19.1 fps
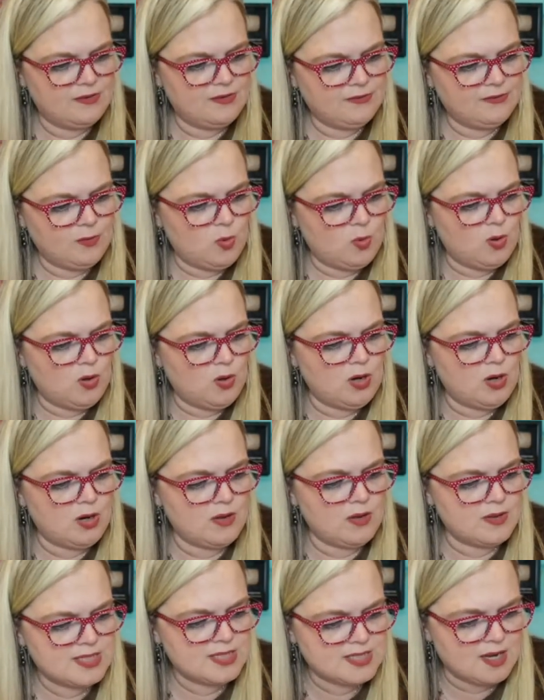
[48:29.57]
for
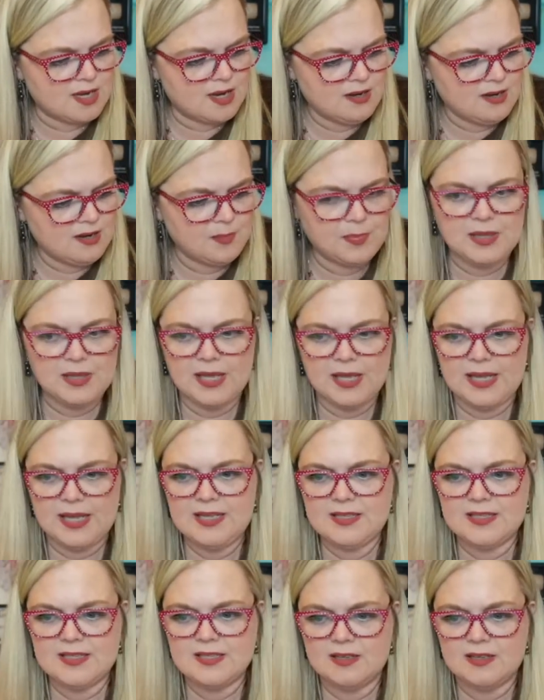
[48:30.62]
the skunk
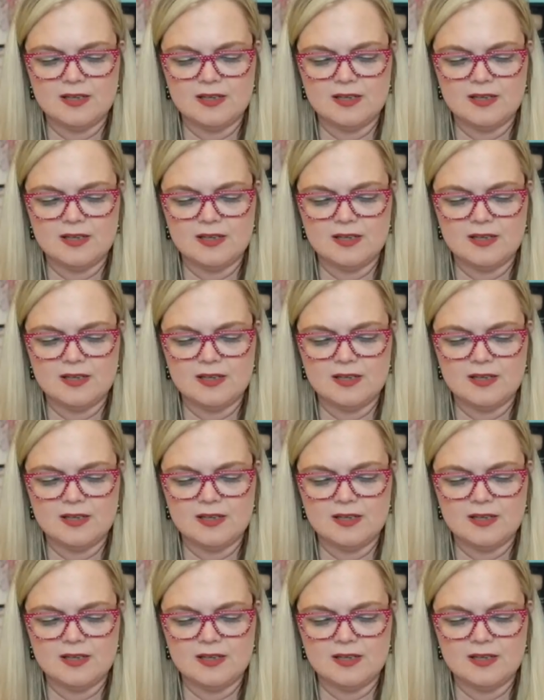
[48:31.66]
plate.